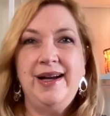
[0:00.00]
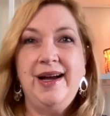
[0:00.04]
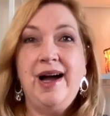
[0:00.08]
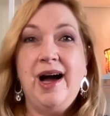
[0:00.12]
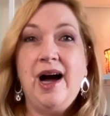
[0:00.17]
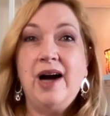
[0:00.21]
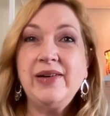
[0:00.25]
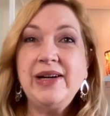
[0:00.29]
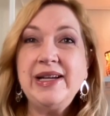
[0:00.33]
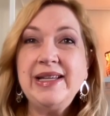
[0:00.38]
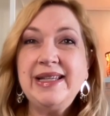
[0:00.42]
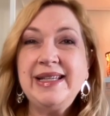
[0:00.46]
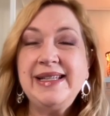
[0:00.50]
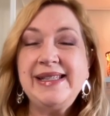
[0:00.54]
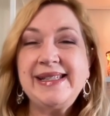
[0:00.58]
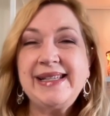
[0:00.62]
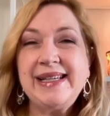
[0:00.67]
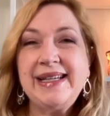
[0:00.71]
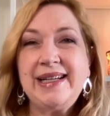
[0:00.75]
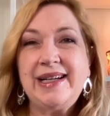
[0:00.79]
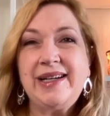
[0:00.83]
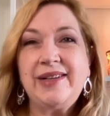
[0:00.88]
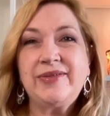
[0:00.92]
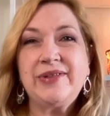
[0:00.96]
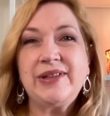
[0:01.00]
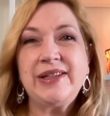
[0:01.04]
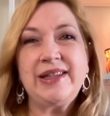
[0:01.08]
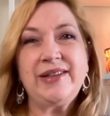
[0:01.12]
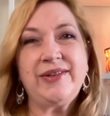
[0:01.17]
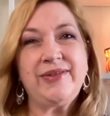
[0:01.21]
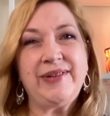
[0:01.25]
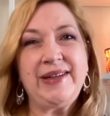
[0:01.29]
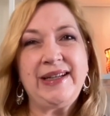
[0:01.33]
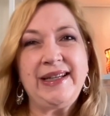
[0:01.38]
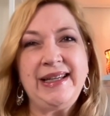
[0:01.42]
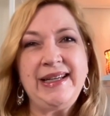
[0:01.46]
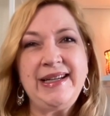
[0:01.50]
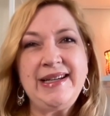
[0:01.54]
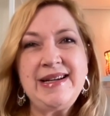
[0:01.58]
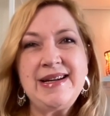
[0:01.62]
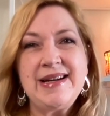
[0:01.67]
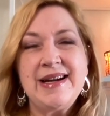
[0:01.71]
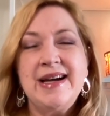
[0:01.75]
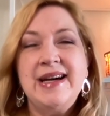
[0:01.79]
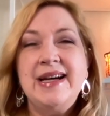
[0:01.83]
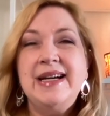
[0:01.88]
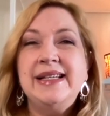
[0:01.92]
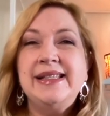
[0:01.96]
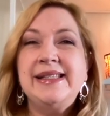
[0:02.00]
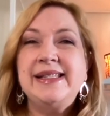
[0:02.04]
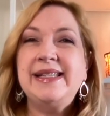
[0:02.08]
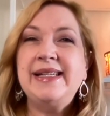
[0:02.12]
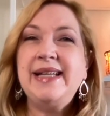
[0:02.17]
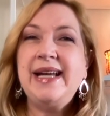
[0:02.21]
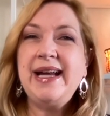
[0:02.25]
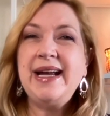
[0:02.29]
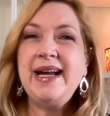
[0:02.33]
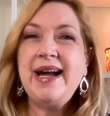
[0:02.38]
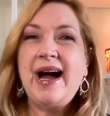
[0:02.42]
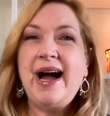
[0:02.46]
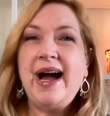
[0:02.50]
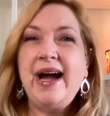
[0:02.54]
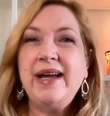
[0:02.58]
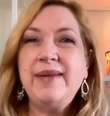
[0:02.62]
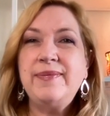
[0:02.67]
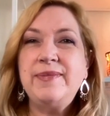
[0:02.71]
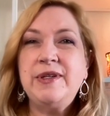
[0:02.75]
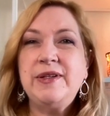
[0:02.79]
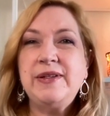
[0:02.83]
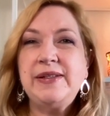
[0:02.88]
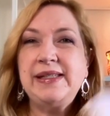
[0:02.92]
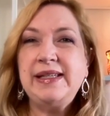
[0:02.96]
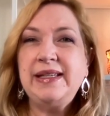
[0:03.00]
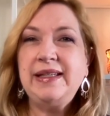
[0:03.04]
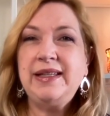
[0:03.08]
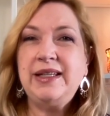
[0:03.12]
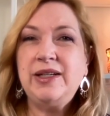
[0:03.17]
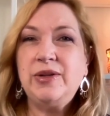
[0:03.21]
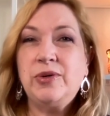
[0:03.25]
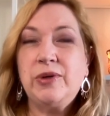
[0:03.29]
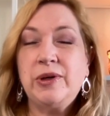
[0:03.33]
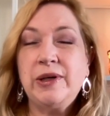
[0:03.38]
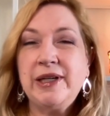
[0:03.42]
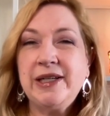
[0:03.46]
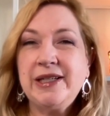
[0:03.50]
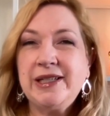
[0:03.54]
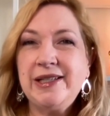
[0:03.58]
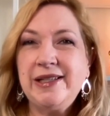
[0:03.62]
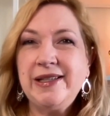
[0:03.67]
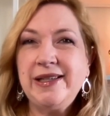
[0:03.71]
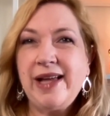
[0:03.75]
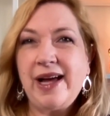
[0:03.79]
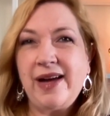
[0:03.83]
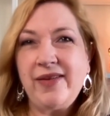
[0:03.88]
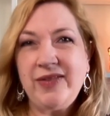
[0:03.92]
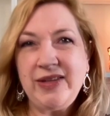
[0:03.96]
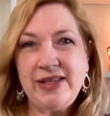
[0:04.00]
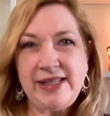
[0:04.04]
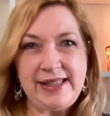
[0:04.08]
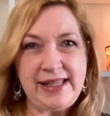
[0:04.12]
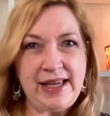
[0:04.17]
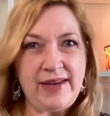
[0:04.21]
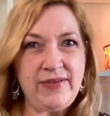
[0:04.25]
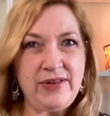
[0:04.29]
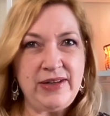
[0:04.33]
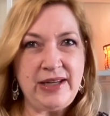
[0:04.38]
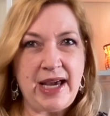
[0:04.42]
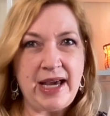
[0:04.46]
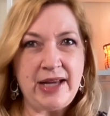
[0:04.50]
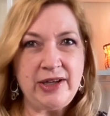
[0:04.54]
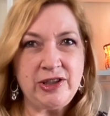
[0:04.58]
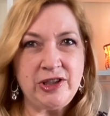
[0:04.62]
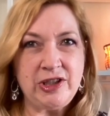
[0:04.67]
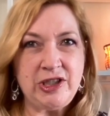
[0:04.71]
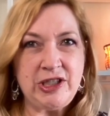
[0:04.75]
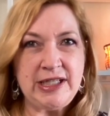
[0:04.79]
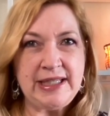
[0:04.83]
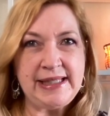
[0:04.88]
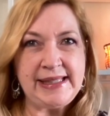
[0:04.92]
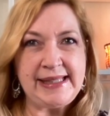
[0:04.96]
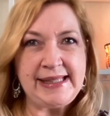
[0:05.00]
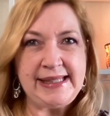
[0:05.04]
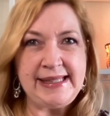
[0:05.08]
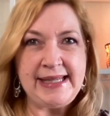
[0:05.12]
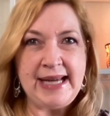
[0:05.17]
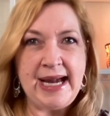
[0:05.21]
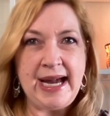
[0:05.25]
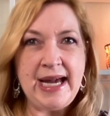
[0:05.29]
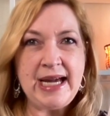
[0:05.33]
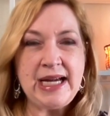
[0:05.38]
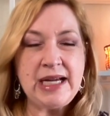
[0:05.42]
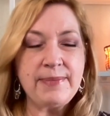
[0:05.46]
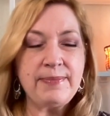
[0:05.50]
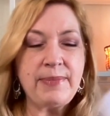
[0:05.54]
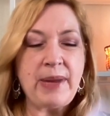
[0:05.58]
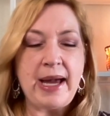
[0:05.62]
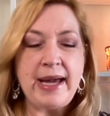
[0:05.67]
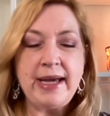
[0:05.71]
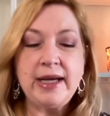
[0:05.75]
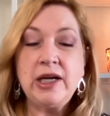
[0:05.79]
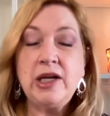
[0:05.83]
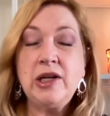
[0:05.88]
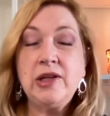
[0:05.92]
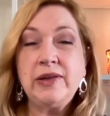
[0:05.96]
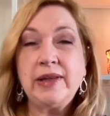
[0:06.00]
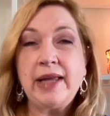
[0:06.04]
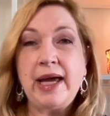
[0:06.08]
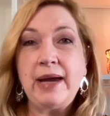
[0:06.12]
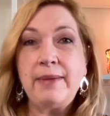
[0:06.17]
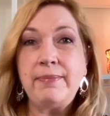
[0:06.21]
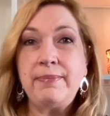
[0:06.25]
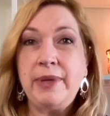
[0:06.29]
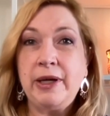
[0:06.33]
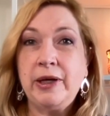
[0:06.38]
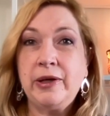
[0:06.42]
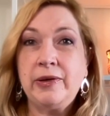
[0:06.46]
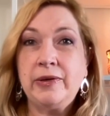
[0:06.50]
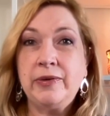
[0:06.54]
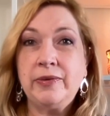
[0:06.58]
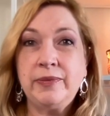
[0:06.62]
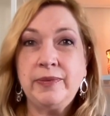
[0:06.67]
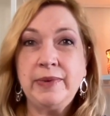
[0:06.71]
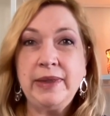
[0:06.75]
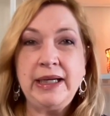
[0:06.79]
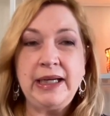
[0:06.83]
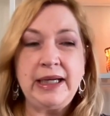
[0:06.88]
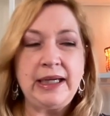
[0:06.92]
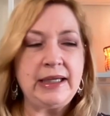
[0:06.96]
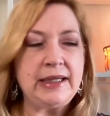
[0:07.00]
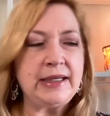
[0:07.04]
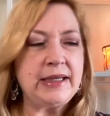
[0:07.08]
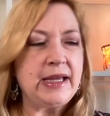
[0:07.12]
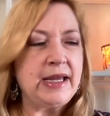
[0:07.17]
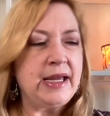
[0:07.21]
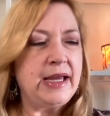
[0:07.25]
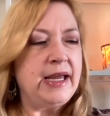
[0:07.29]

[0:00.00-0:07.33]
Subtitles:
All right, let's get on with the reading. Today I am using the Oracle of the Seven Energies deck by Colette Baron-Reid.